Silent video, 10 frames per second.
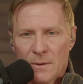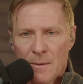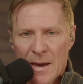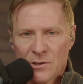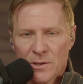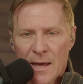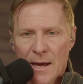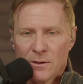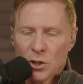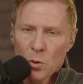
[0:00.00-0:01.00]
Imagine
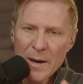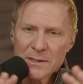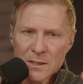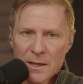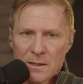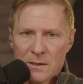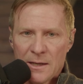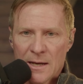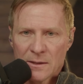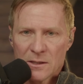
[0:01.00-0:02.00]
that. Go isolate. You
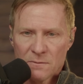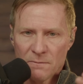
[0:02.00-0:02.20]
got this